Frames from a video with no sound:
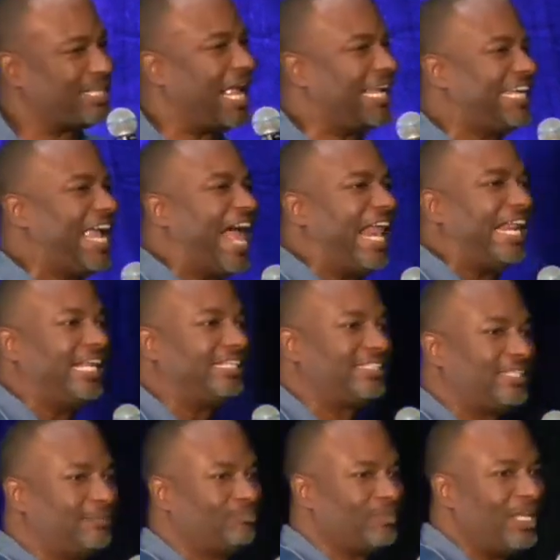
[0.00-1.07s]
I got
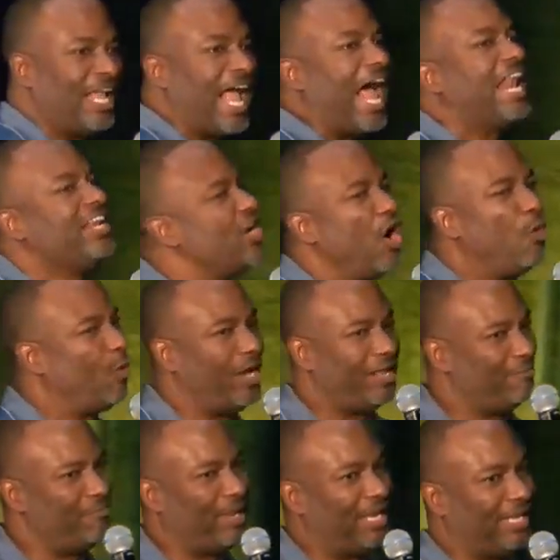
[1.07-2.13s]
it. I know what
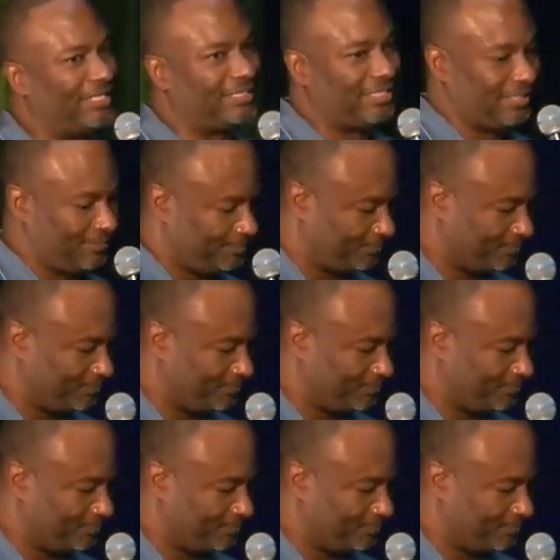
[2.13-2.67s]
it meant.